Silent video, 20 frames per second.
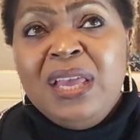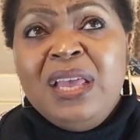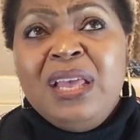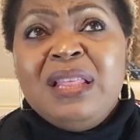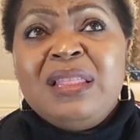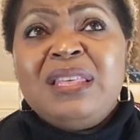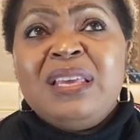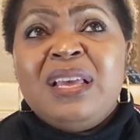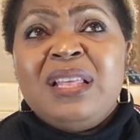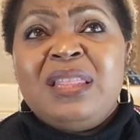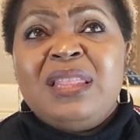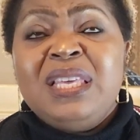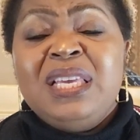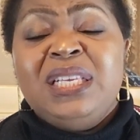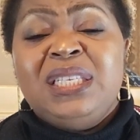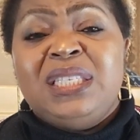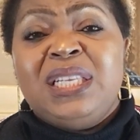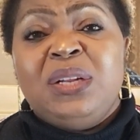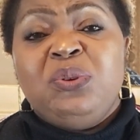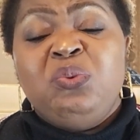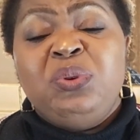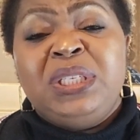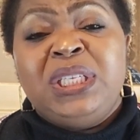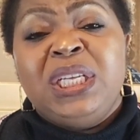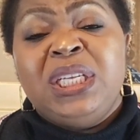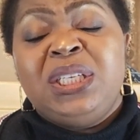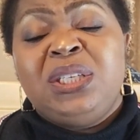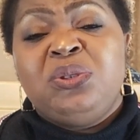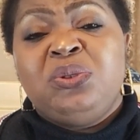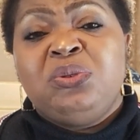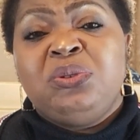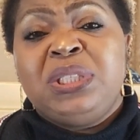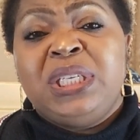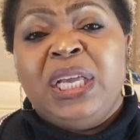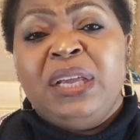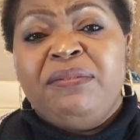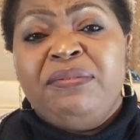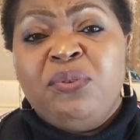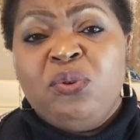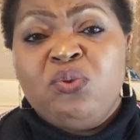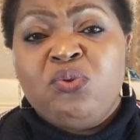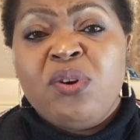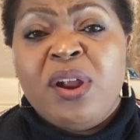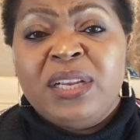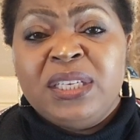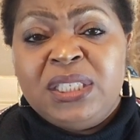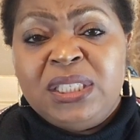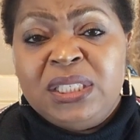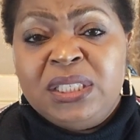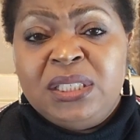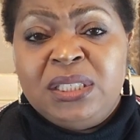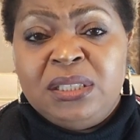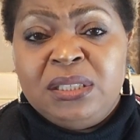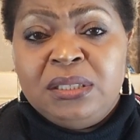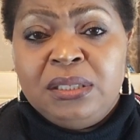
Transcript: There are things that we tend to take for granted.